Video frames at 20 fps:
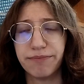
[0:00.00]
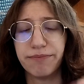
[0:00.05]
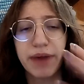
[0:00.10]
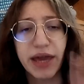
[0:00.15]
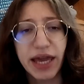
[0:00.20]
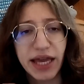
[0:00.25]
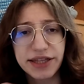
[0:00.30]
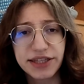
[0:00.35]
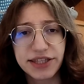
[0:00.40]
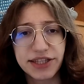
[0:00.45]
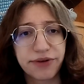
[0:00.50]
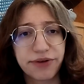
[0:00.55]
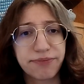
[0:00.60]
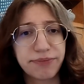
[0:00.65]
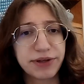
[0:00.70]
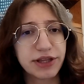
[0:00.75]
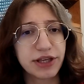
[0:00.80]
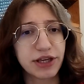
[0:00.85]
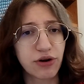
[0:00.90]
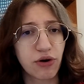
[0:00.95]
mate
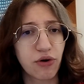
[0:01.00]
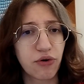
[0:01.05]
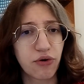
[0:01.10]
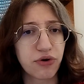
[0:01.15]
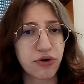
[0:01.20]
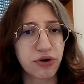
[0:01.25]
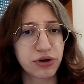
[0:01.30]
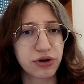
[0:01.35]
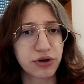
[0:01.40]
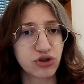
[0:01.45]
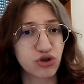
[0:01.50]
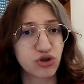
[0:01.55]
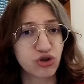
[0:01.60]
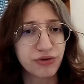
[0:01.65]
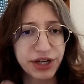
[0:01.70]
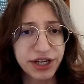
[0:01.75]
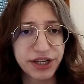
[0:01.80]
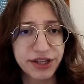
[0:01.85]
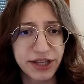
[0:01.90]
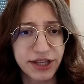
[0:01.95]
somebody or
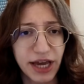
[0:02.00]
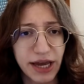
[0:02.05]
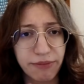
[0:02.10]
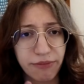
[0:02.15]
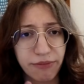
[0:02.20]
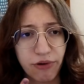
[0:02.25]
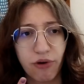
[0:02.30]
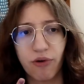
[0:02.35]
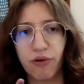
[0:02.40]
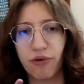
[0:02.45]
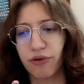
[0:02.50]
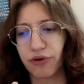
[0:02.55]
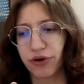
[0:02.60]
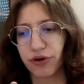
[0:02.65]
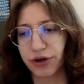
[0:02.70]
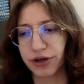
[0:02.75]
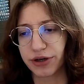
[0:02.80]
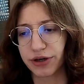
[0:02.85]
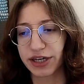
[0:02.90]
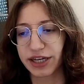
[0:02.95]
trick them
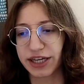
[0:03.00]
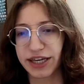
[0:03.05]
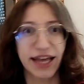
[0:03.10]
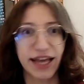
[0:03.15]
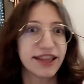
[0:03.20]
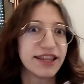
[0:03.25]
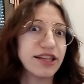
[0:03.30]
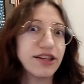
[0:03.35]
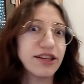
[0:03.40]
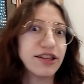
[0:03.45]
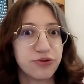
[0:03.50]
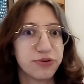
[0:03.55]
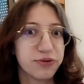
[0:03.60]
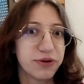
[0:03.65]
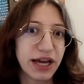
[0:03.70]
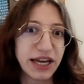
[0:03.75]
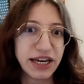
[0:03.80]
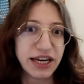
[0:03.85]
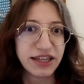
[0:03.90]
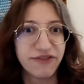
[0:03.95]
or get
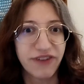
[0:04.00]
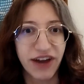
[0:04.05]
into an